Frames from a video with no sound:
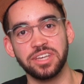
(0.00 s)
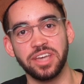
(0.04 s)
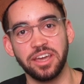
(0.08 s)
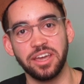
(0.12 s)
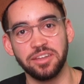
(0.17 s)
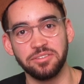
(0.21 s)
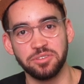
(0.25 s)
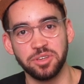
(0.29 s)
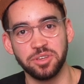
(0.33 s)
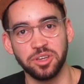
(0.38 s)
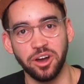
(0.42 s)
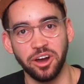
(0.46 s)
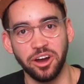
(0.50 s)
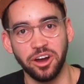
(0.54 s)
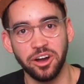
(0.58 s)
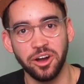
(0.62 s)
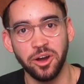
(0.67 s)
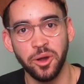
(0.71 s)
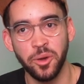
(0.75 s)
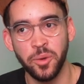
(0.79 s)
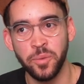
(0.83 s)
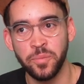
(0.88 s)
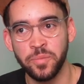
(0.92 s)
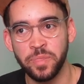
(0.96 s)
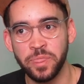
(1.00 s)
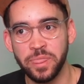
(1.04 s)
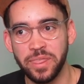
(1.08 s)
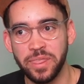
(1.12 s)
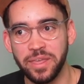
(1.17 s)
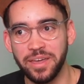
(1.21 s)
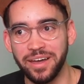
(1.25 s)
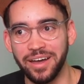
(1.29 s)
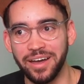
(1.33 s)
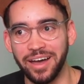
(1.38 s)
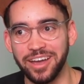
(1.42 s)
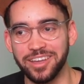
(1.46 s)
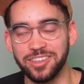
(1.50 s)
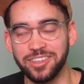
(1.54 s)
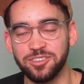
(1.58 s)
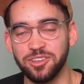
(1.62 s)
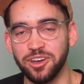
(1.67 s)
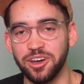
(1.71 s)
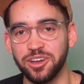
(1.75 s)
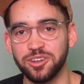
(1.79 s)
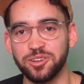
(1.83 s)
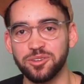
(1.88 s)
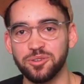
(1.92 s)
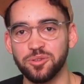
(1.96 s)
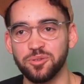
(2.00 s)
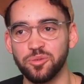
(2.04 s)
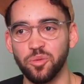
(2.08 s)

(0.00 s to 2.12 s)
NVR, I thought,